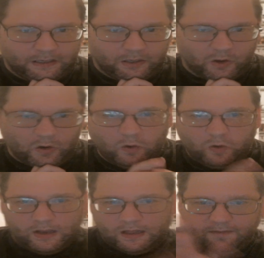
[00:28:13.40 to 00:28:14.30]
You know,
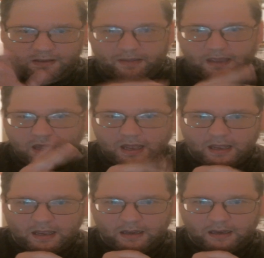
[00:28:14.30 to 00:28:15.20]
oh, get the
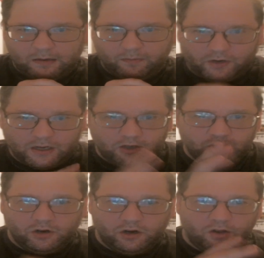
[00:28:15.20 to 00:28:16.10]
VPN. Pretend
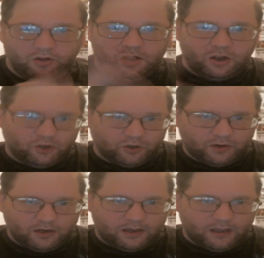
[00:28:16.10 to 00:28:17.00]
you're in another
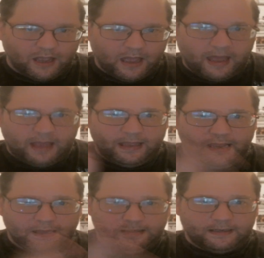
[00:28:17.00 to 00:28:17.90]
country. Get
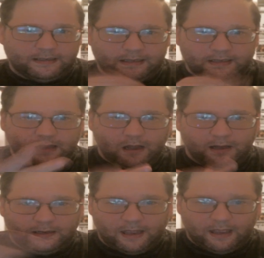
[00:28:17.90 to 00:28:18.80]
access to this
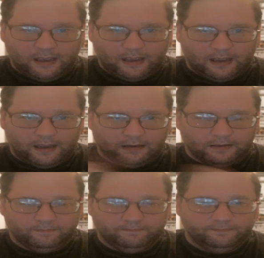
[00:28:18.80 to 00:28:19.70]
content.
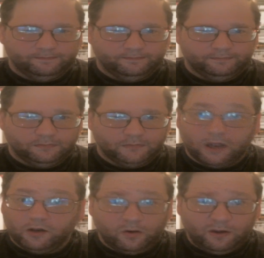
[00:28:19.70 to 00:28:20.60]

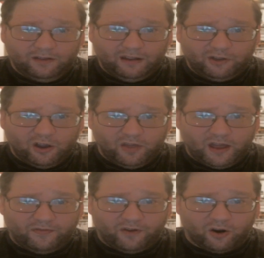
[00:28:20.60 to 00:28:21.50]
Don't even have to go
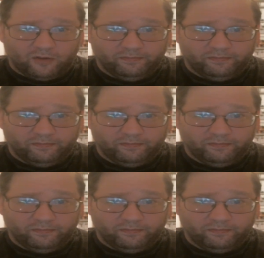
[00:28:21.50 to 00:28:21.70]
that far.